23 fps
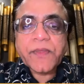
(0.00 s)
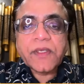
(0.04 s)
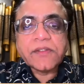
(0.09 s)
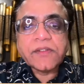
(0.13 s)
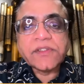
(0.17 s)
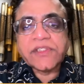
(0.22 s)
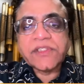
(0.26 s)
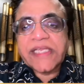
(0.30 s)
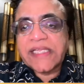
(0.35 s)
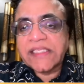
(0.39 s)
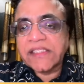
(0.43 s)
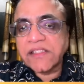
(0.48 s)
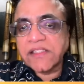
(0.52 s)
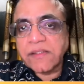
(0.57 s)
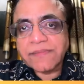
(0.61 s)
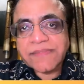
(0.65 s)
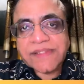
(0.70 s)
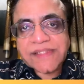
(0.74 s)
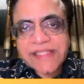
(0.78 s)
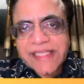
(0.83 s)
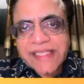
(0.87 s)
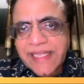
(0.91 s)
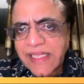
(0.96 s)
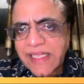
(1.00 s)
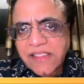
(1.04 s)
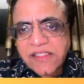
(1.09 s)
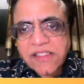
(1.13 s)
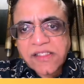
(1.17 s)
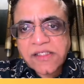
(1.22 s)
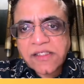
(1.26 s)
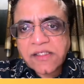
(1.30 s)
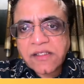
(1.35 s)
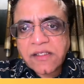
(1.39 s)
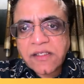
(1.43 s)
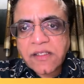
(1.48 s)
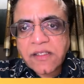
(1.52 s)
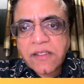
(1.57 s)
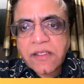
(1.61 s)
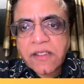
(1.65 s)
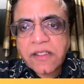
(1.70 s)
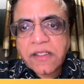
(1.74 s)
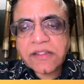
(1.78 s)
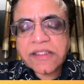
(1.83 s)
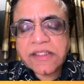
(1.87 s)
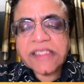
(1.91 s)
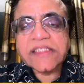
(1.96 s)
change some scenes.
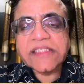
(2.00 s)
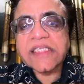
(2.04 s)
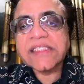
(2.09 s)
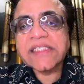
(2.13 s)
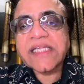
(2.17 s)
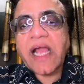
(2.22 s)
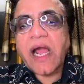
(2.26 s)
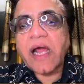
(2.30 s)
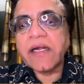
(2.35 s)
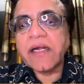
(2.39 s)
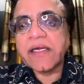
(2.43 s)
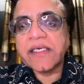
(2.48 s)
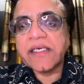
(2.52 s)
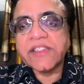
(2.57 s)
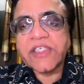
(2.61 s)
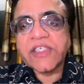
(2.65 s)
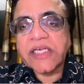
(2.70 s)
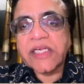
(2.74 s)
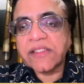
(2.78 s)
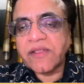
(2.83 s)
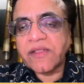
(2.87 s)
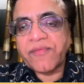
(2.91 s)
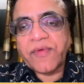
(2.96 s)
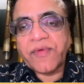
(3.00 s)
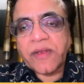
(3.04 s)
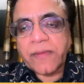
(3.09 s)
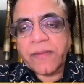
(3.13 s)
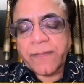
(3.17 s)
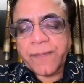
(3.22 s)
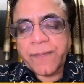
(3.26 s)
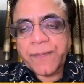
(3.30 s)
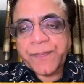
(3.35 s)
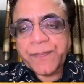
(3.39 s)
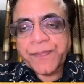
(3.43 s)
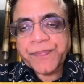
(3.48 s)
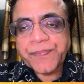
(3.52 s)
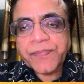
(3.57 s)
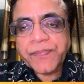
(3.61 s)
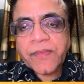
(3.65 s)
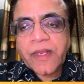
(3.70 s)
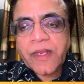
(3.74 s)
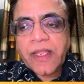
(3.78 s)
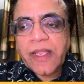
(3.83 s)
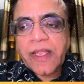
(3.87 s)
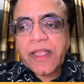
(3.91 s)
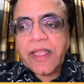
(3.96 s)
They just can't reject the film.
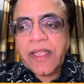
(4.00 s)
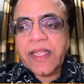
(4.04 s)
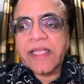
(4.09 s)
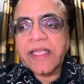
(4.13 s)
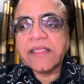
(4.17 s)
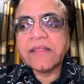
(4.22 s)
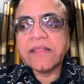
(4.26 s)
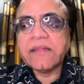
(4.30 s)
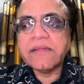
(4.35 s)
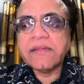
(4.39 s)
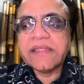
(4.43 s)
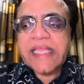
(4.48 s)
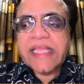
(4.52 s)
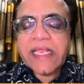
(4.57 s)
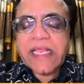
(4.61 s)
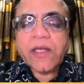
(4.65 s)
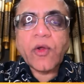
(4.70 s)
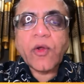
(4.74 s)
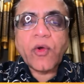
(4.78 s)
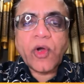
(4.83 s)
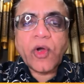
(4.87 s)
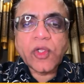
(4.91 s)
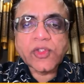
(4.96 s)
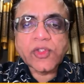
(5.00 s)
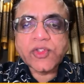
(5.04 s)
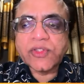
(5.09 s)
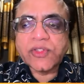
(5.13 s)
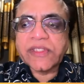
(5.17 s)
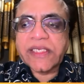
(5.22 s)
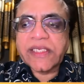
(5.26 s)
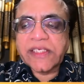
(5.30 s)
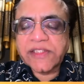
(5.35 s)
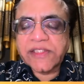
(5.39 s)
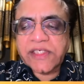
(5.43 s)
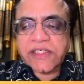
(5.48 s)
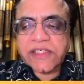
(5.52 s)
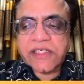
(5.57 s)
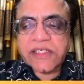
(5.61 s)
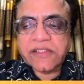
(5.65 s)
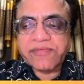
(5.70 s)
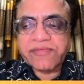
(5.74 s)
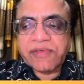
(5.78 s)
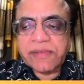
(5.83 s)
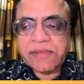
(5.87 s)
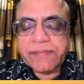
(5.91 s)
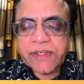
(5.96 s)
And they know also they rejected
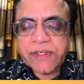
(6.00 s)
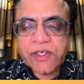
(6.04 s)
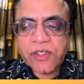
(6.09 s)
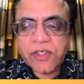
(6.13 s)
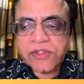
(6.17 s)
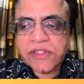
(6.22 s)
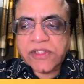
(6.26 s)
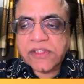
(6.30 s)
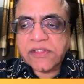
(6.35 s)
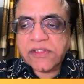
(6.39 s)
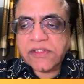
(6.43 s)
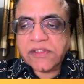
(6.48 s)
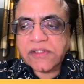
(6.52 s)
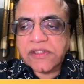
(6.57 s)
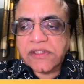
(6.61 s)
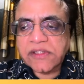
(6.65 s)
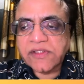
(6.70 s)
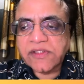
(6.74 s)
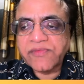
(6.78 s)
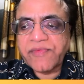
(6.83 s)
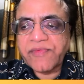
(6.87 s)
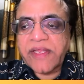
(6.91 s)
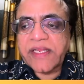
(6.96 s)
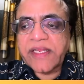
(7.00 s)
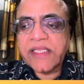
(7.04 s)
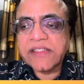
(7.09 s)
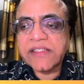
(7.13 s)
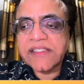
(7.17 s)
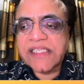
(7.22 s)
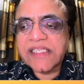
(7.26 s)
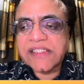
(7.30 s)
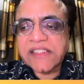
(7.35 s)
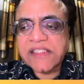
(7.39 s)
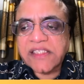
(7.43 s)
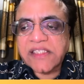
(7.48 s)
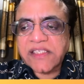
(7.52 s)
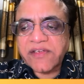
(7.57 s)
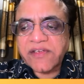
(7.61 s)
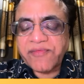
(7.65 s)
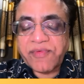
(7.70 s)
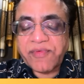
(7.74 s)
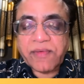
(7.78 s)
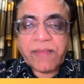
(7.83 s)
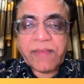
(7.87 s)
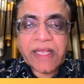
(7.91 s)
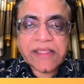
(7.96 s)
the film because it's very sensitive
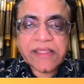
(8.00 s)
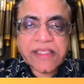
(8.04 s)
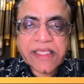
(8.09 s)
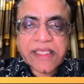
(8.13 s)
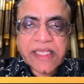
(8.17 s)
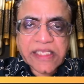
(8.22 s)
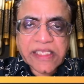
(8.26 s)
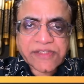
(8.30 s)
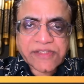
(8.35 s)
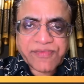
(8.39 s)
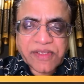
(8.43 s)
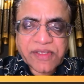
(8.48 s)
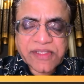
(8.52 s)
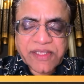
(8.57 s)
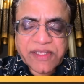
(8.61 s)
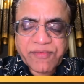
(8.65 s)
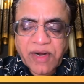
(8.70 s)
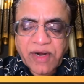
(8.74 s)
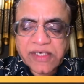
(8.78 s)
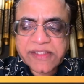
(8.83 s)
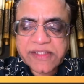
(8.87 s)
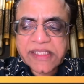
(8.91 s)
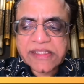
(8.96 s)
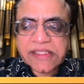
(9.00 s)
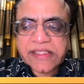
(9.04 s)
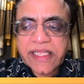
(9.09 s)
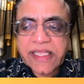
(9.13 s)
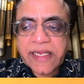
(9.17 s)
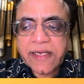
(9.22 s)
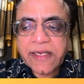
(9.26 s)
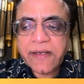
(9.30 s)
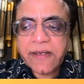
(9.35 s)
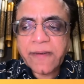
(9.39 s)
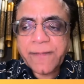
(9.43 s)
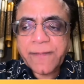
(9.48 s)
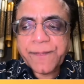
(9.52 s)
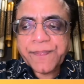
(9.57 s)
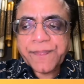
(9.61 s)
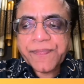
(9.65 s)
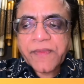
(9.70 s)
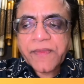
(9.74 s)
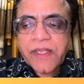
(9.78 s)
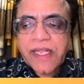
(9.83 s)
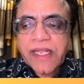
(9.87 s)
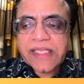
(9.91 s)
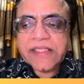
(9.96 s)
film, I think, as far as what they think.
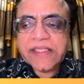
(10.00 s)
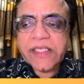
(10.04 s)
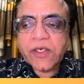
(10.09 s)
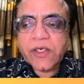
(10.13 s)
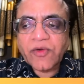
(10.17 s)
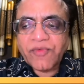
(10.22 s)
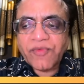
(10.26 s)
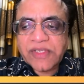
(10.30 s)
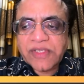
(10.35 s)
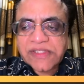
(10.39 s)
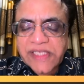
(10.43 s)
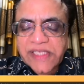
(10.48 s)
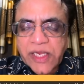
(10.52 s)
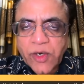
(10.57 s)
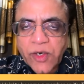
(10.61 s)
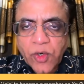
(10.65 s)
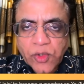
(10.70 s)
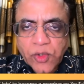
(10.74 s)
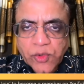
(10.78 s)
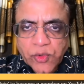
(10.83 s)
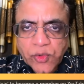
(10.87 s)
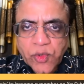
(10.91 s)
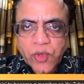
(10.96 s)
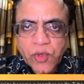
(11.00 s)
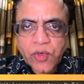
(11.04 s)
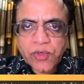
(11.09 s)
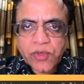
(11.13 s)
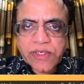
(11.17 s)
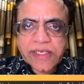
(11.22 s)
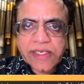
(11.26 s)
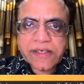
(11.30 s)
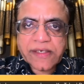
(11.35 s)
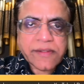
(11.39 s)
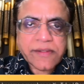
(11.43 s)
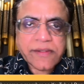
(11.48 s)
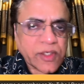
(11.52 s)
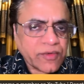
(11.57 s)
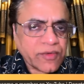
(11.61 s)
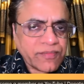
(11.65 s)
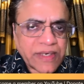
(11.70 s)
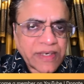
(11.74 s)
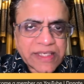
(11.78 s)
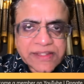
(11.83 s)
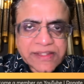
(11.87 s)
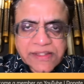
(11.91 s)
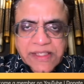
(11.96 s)
And they know once I go to court and, you know,
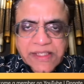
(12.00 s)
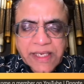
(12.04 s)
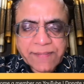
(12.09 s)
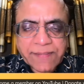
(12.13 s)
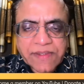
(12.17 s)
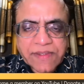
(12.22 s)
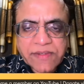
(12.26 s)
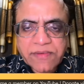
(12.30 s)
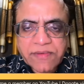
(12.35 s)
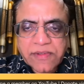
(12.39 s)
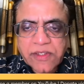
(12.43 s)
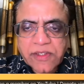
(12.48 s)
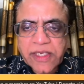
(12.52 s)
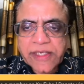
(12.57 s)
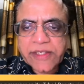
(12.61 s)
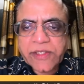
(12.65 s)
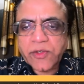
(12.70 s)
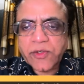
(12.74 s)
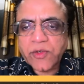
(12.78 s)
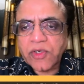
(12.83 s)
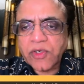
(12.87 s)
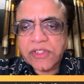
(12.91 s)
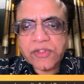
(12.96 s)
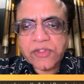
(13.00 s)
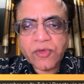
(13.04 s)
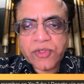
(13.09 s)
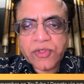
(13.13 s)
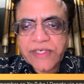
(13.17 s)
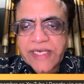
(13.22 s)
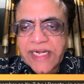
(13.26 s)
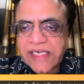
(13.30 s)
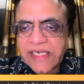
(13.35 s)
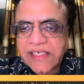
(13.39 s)
by the time, it's going to take